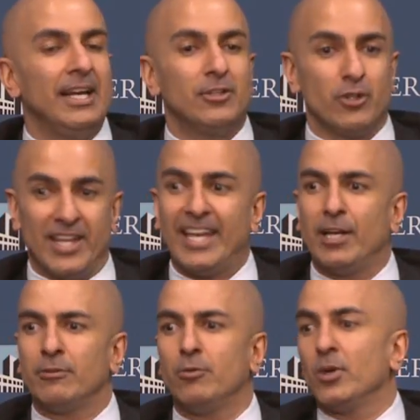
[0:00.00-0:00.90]
So they
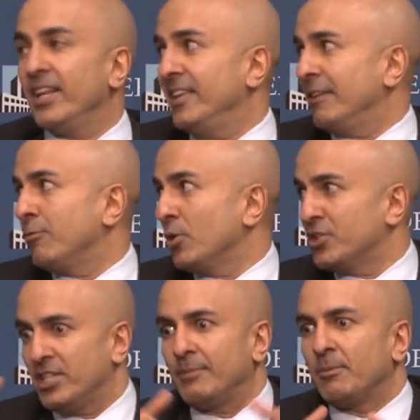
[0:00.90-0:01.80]
can't afford it. That
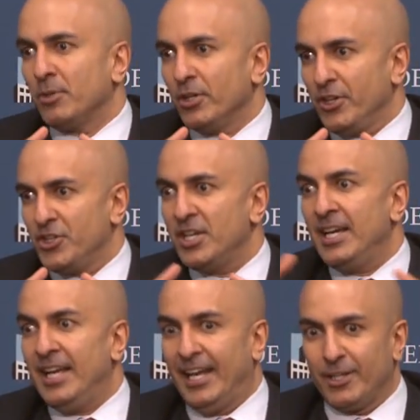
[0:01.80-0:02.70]
forces them to merge,
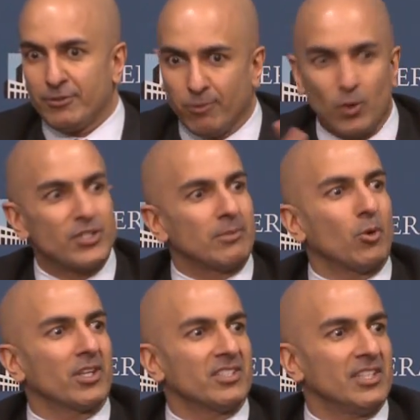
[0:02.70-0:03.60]
and it's forcing
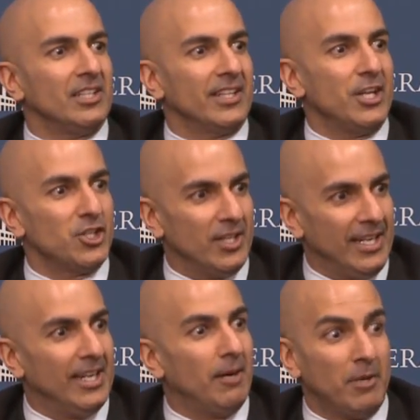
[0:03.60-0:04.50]
more consolidation
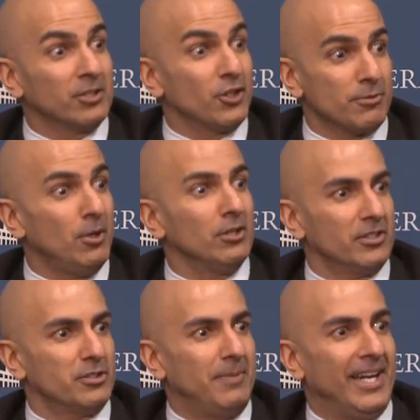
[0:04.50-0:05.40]
among the
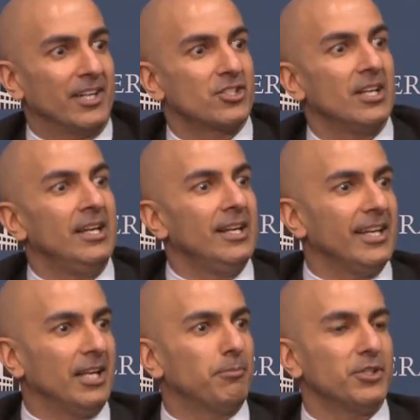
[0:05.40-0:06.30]
smallest banks
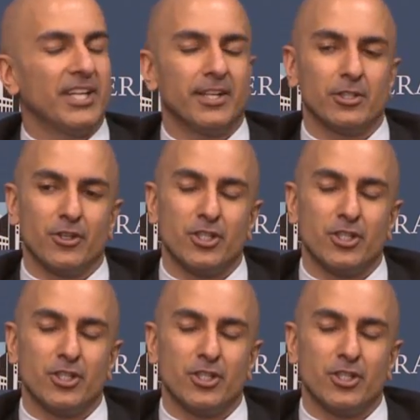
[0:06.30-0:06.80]
in particular.